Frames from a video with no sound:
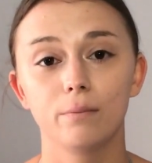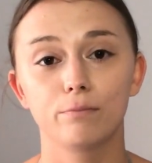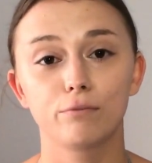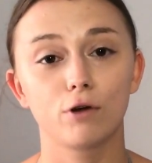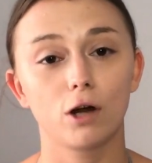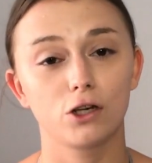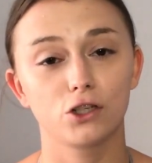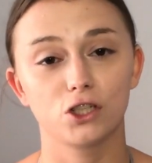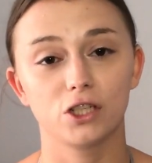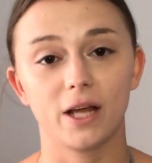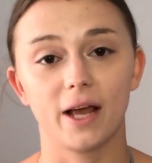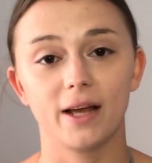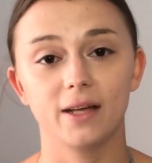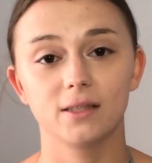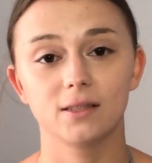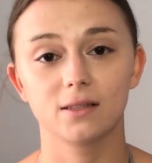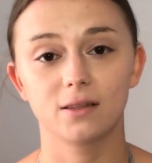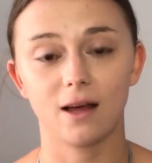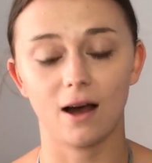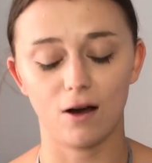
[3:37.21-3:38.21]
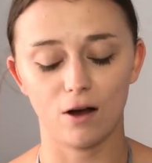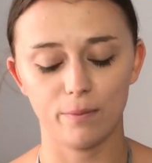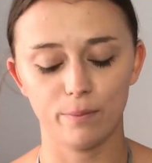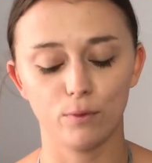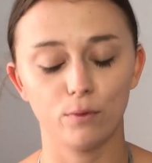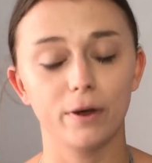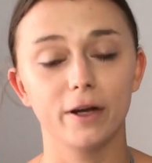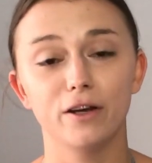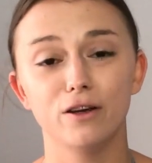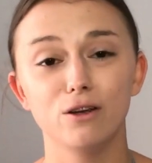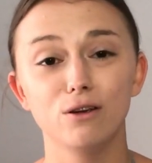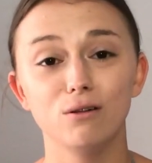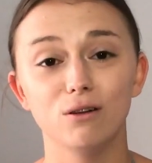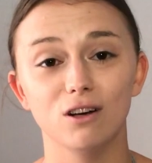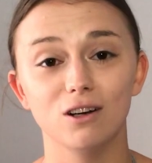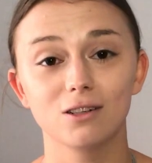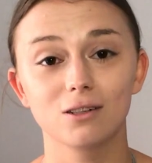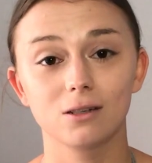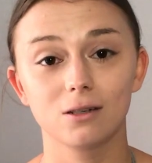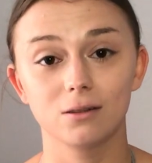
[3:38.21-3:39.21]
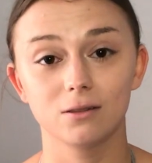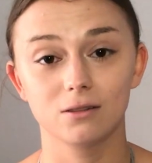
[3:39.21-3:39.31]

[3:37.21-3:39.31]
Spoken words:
brush set that I bought in New Look,